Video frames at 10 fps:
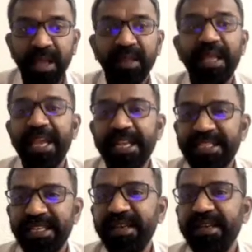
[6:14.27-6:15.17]
the
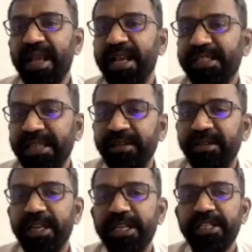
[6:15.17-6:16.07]
extent has
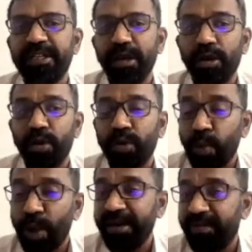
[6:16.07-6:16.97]
increased
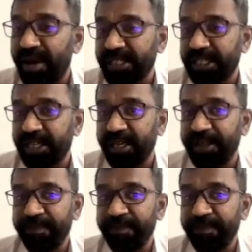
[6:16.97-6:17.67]
quite drastically.